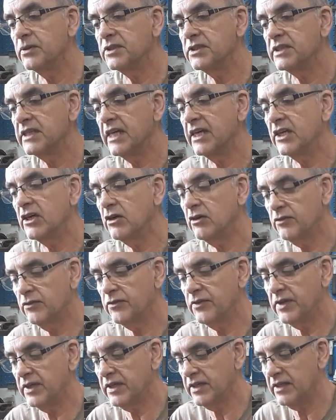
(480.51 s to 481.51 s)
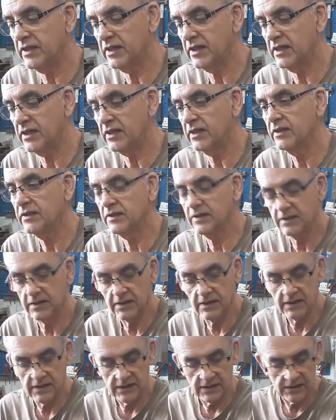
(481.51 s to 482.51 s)
is take off the
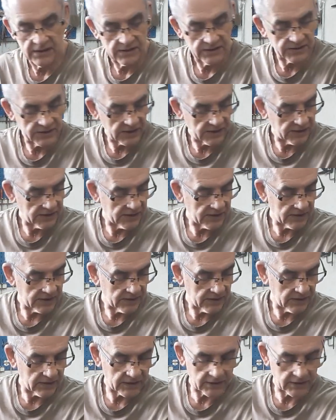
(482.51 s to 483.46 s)
cylinder,